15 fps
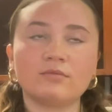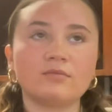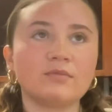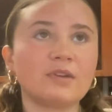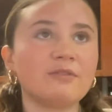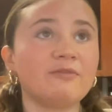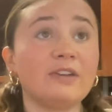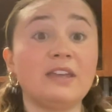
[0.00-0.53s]

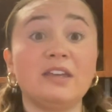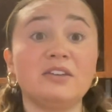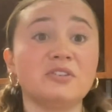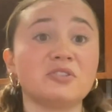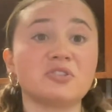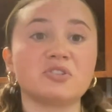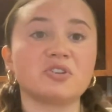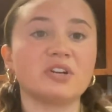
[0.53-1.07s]

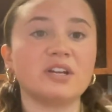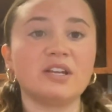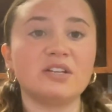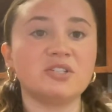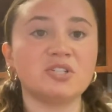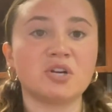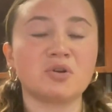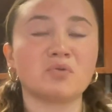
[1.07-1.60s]
industry in
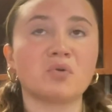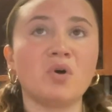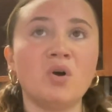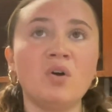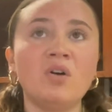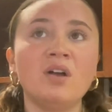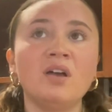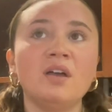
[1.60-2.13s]

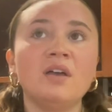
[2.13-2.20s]
general.